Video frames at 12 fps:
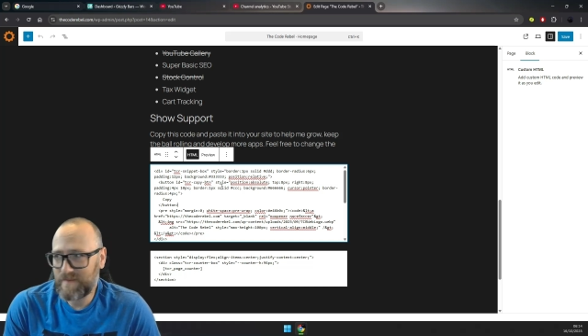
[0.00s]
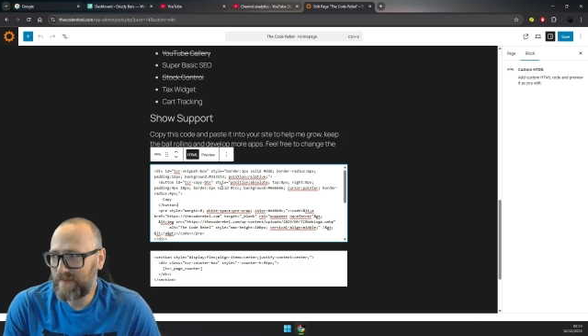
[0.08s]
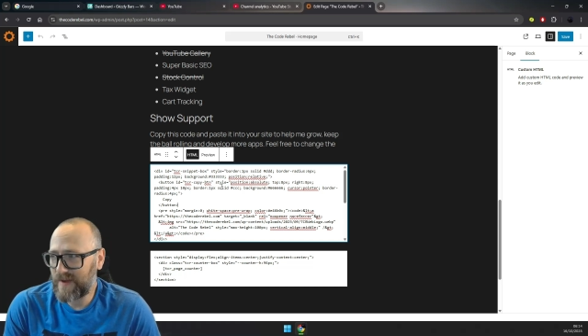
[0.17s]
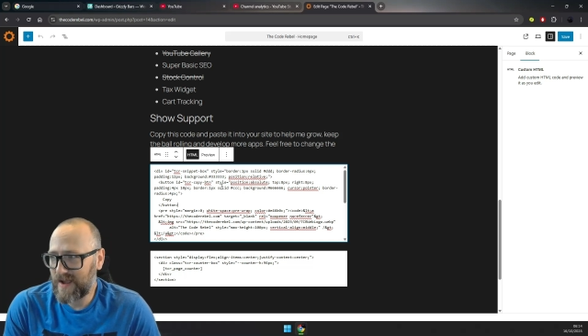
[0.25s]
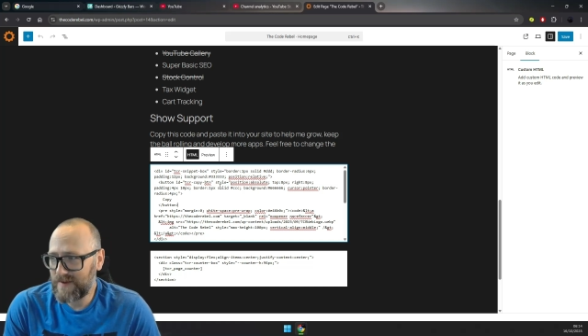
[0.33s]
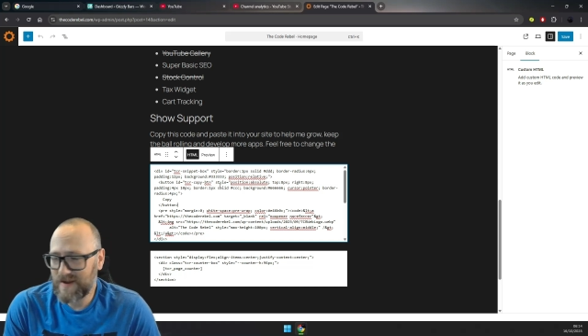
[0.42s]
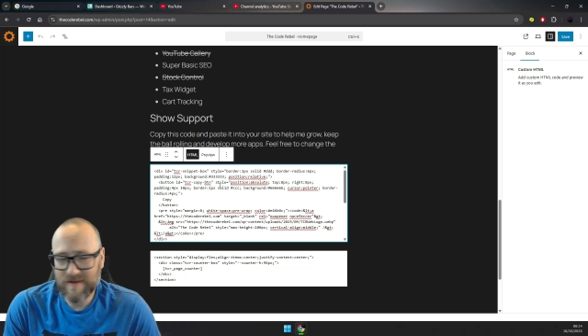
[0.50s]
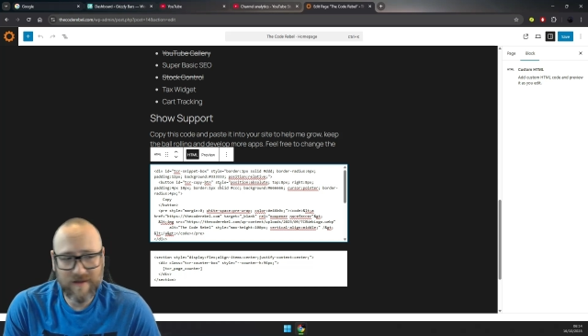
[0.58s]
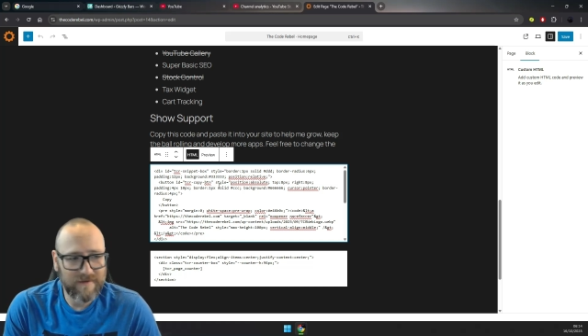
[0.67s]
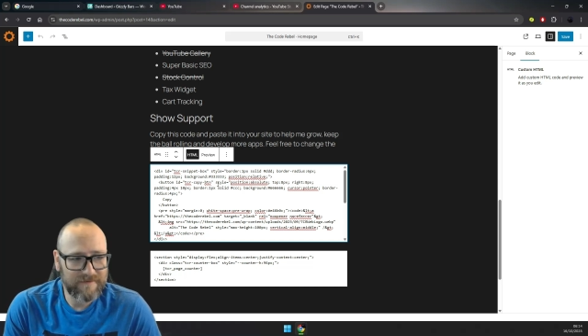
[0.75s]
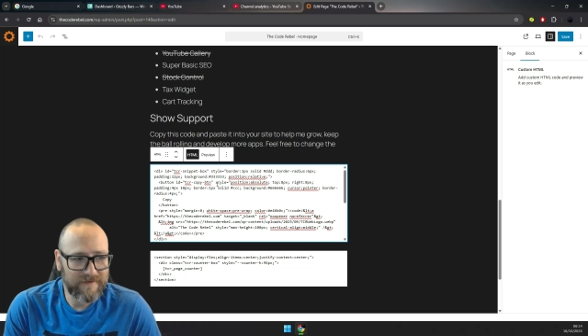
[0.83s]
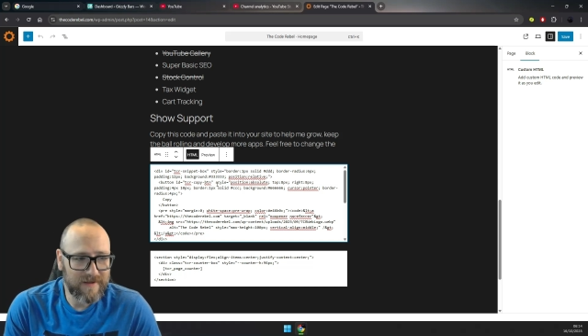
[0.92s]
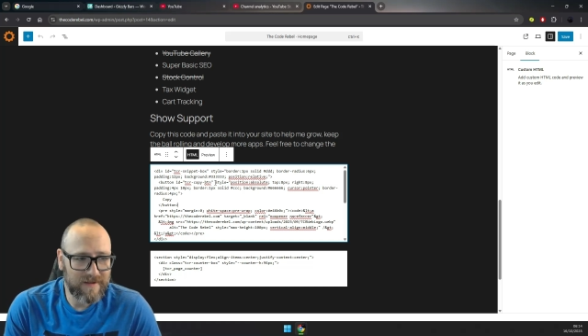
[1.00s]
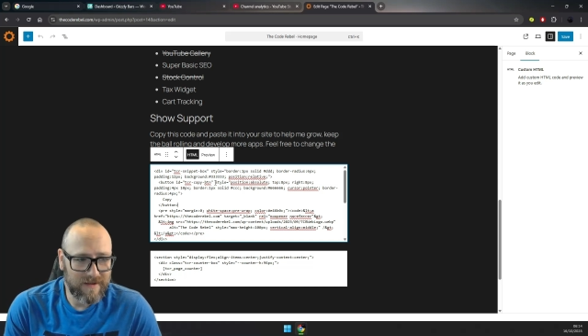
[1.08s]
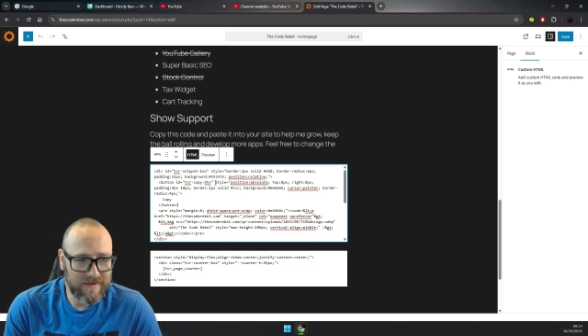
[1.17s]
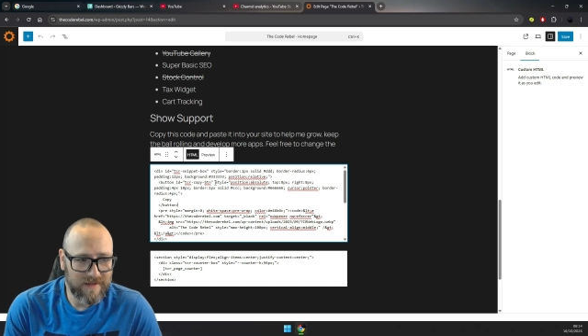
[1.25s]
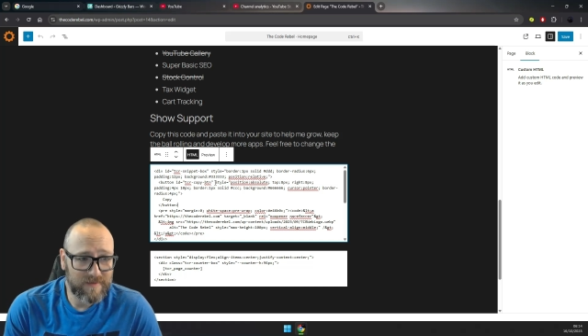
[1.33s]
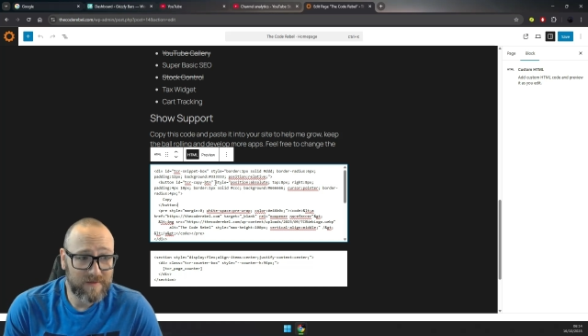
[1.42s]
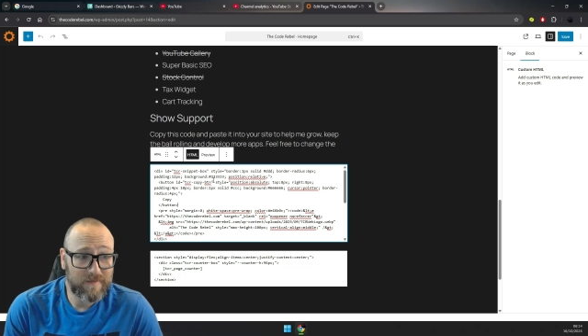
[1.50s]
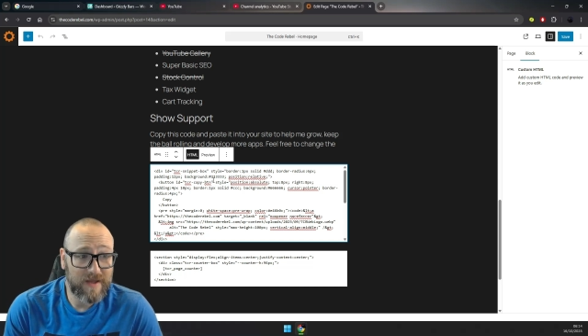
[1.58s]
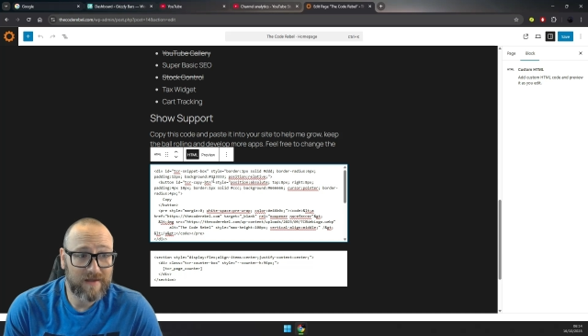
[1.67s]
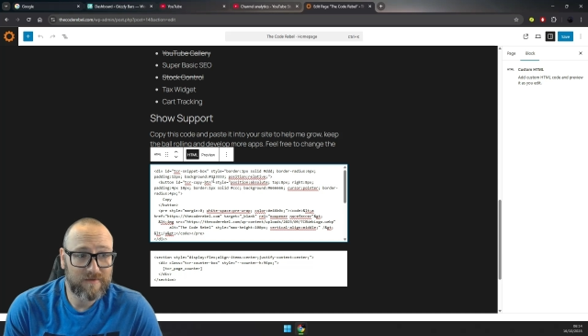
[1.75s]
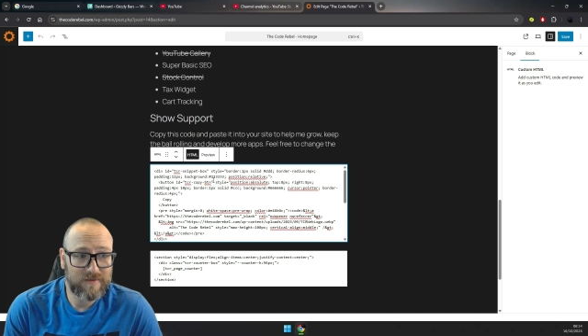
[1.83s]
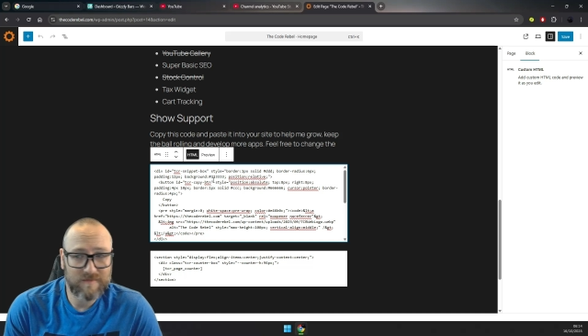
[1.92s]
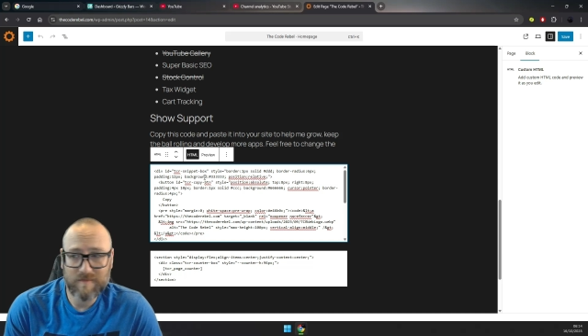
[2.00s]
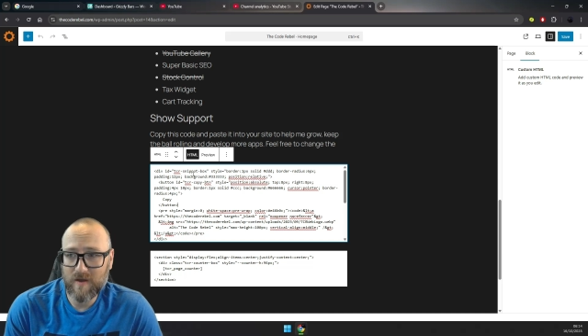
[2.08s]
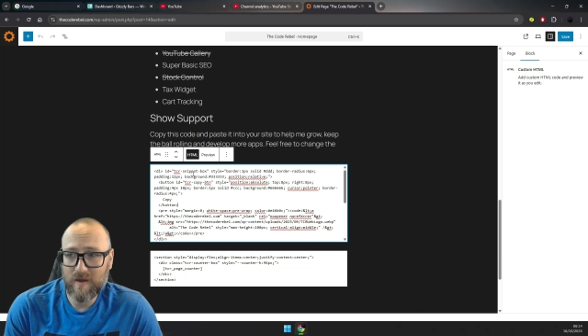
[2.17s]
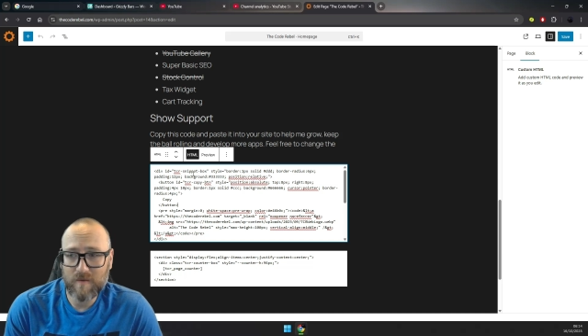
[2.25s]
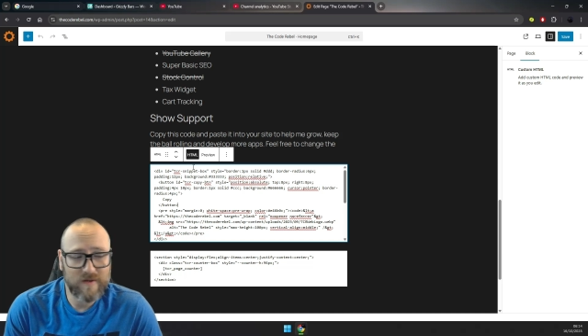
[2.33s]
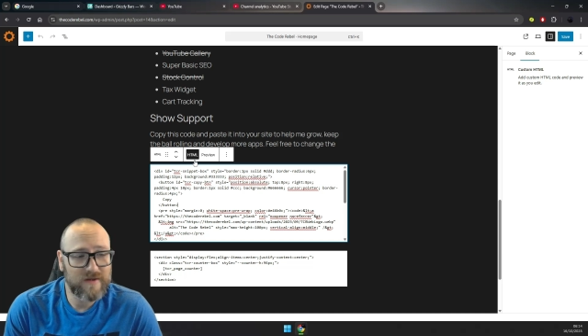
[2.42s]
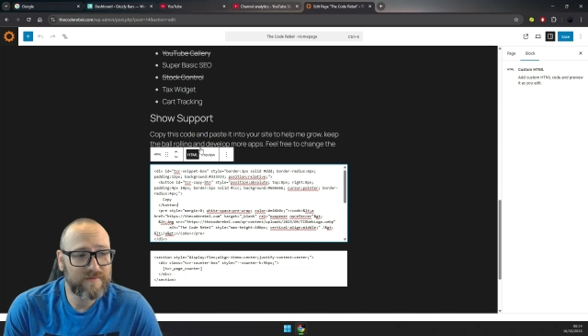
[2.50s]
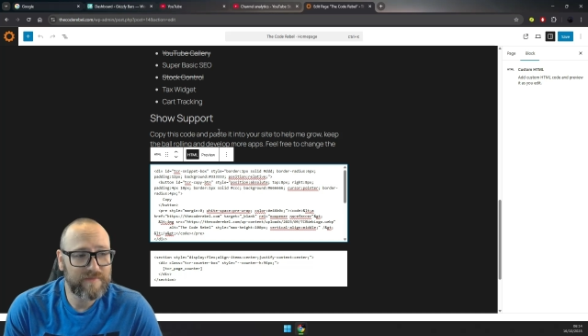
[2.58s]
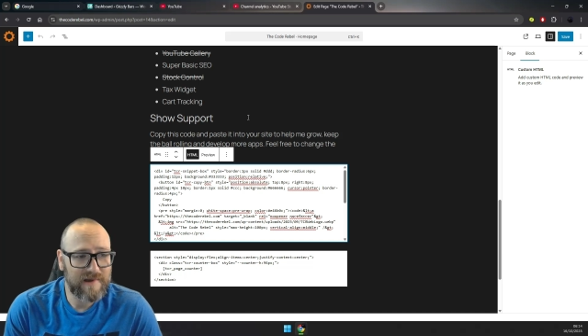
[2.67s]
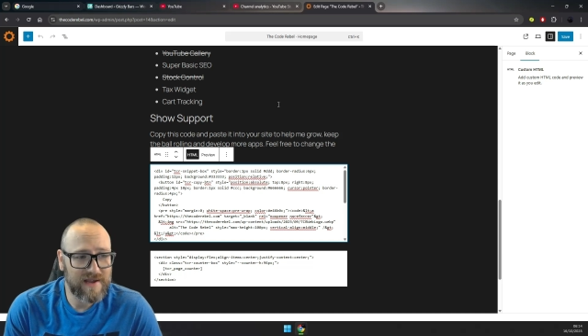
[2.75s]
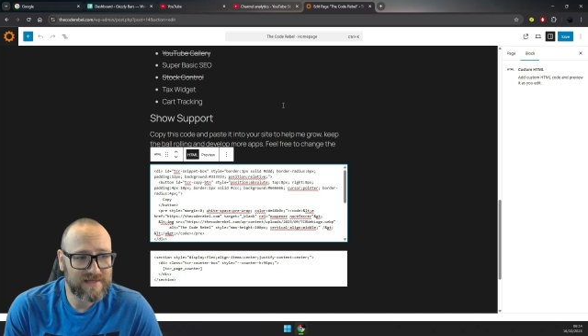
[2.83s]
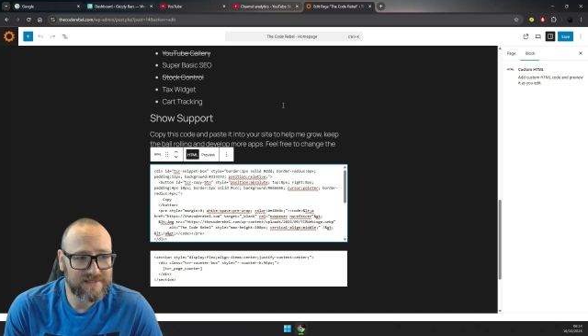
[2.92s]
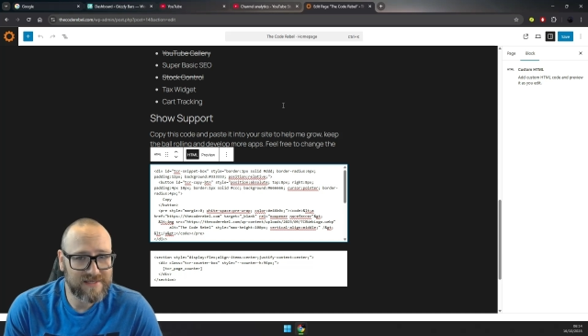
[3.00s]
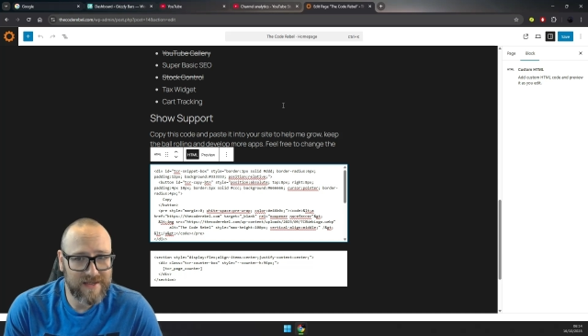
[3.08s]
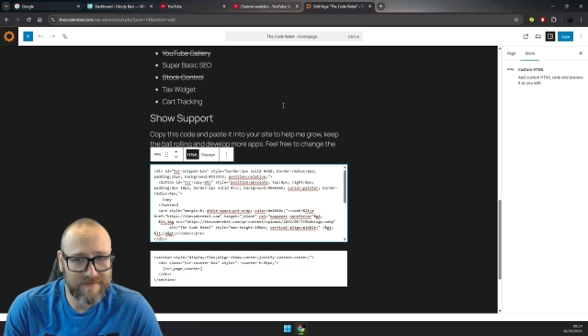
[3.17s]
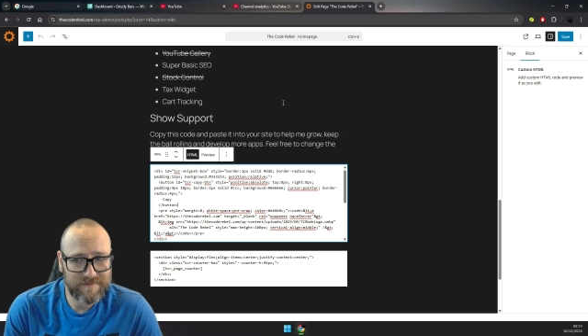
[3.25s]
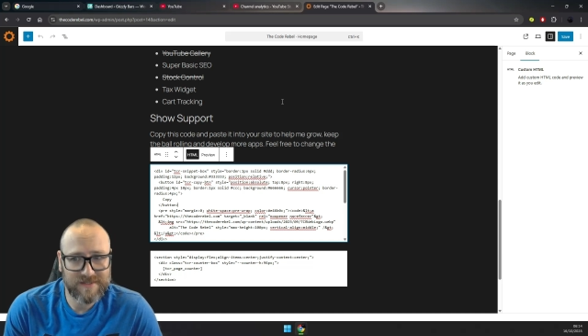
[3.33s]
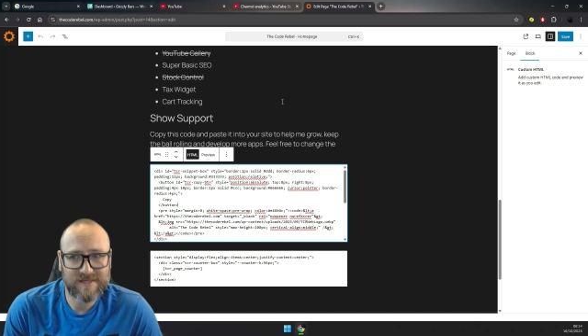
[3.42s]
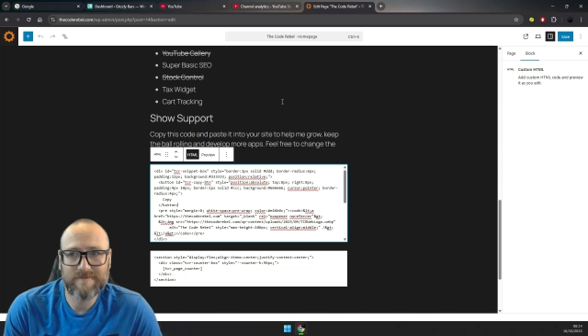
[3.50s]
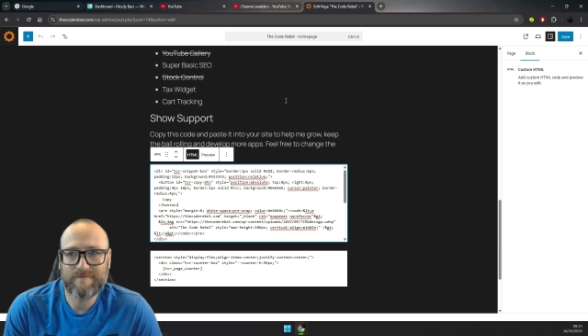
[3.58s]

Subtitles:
buy me a coffee, and I'll be back with more WordPress tips.